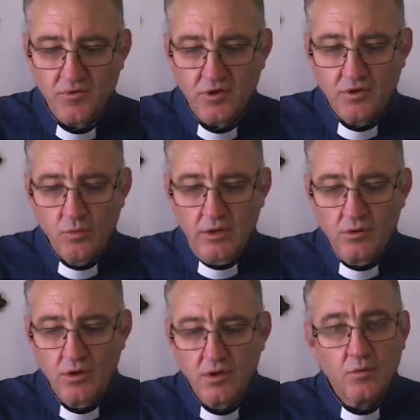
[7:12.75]
You know,
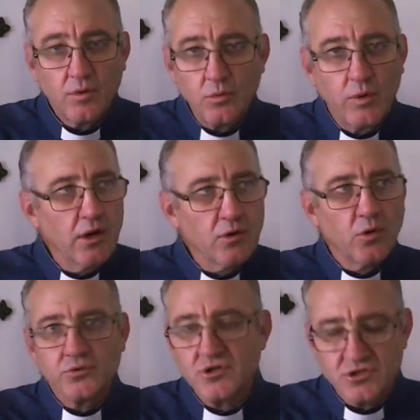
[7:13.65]
when we are
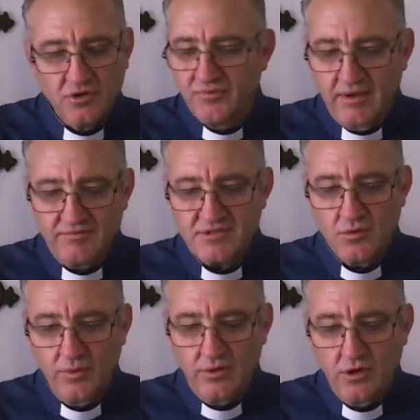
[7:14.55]
called to show forgiveness
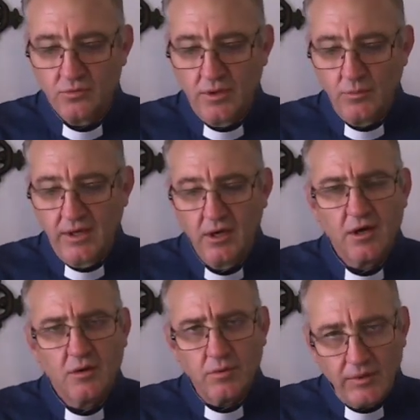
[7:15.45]
and we don't, when
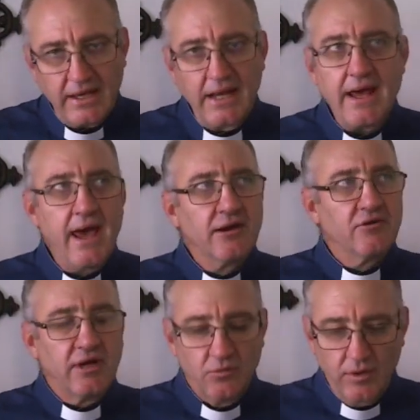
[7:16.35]
we get
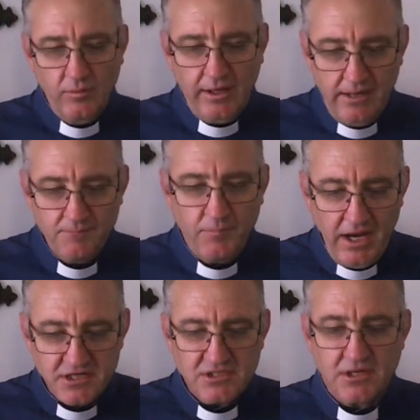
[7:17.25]
angry and when we get
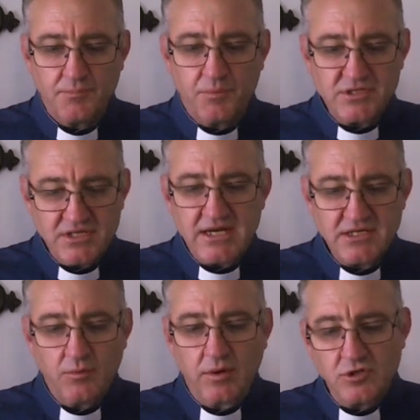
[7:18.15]
impatient,
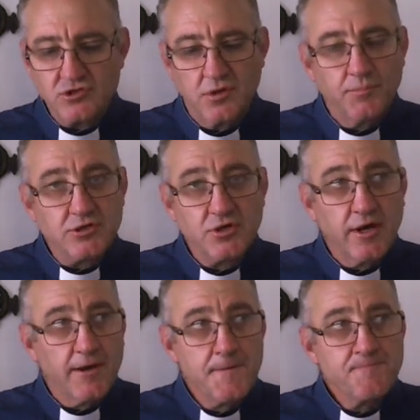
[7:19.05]
precisely when we should be showing